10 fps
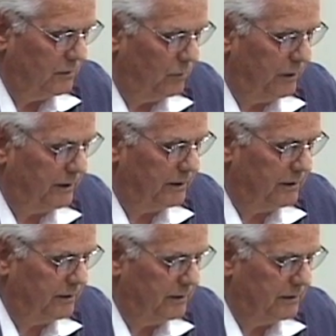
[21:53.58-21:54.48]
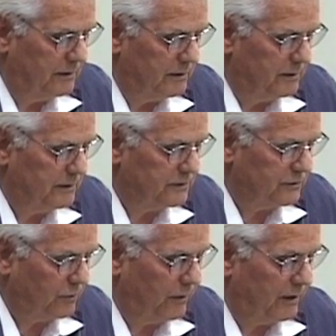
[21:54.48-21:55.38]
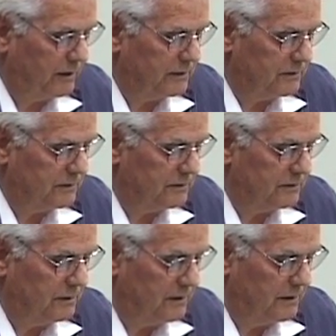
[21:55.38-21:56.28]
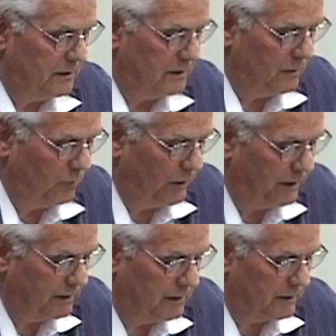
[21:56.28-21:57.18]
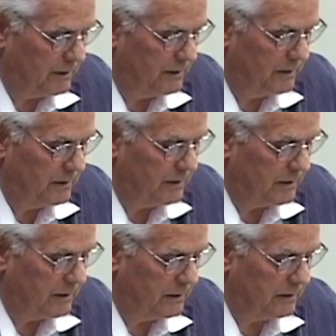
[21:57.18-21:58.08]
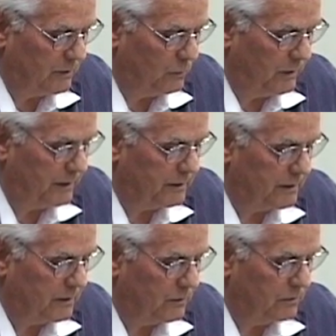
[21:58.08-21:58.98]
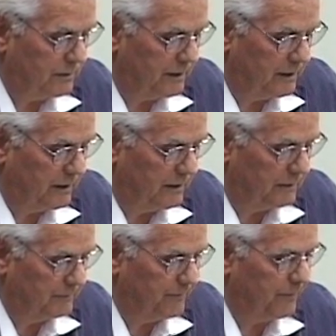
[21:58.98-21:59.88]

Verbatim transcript: wind in the strings, wind in your weak gold hair.